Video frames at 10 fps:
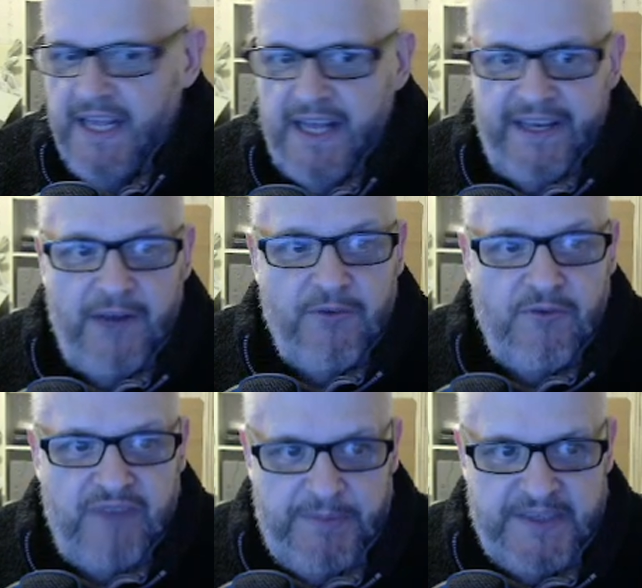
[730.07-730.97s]
and they're
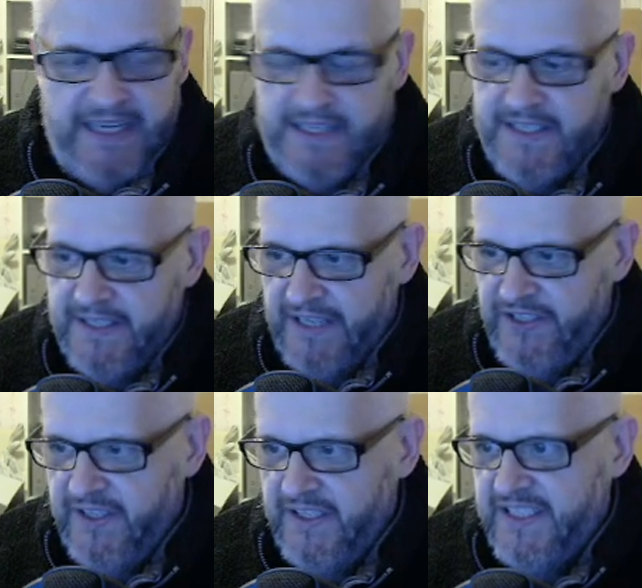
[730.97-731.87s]
all represented,
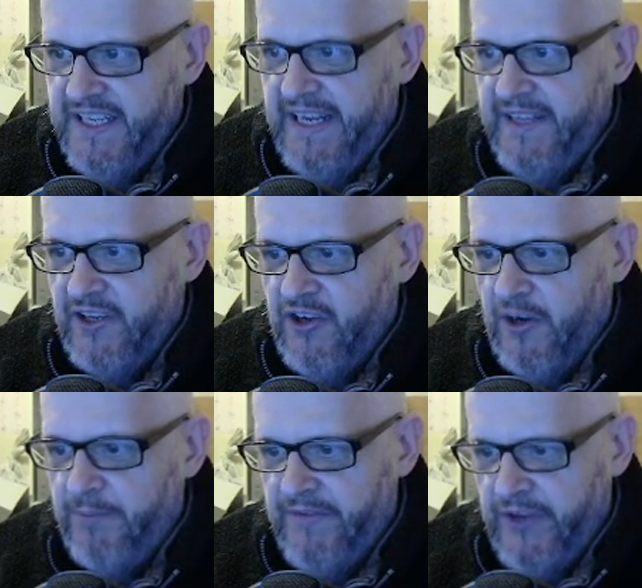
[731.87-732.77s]
as you can see in the
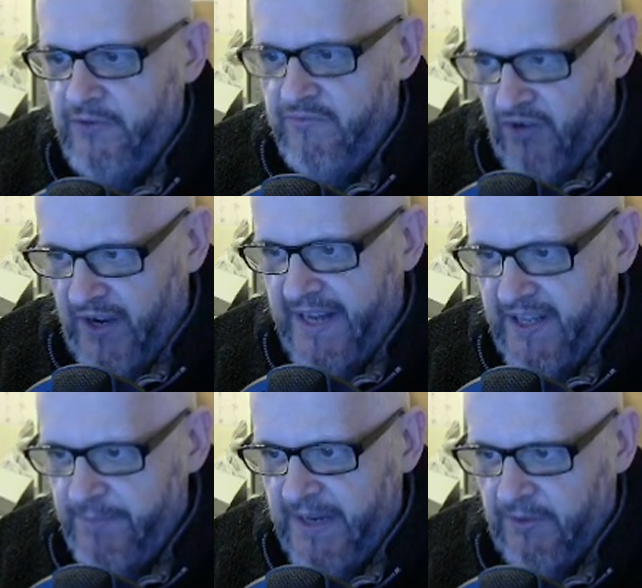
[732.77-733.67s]
cockpit view, right in
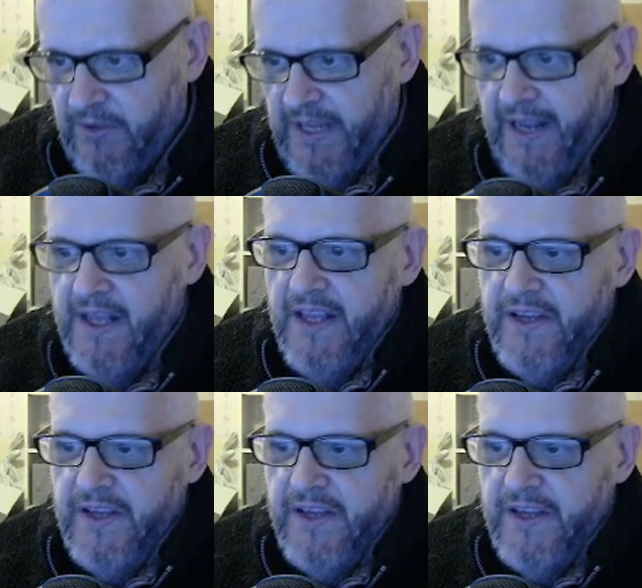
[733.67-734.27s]
the middle there.